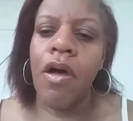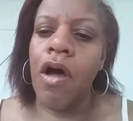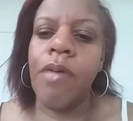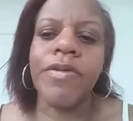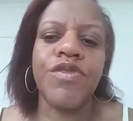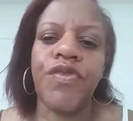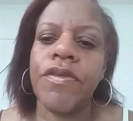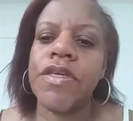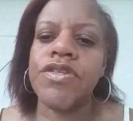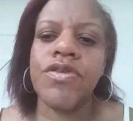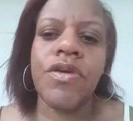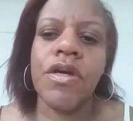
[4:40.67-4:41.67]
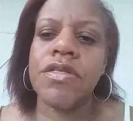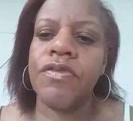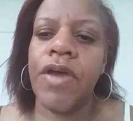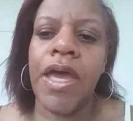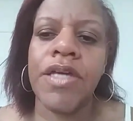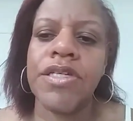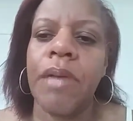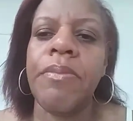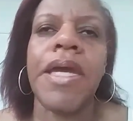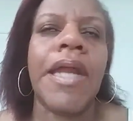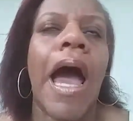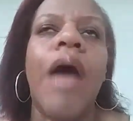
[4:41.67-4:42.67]
Almost 52 years of age, I
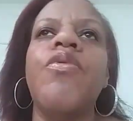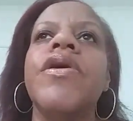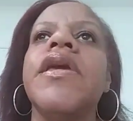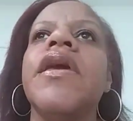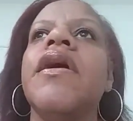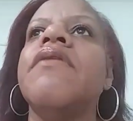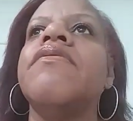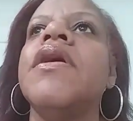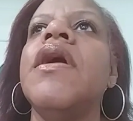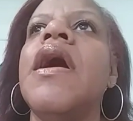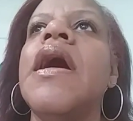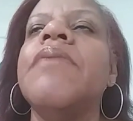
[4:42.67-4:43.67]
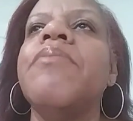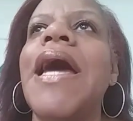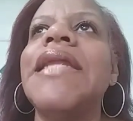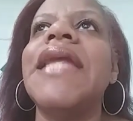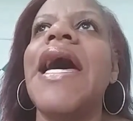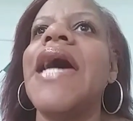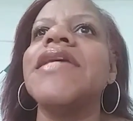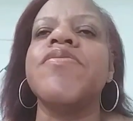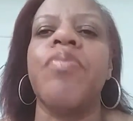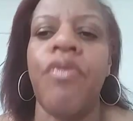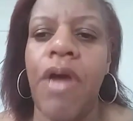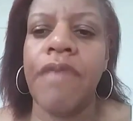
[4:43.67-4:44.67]
mean, I would give my
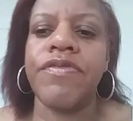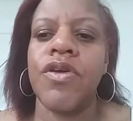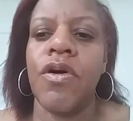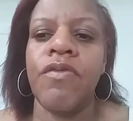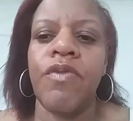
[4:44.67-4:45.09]
last breath, though.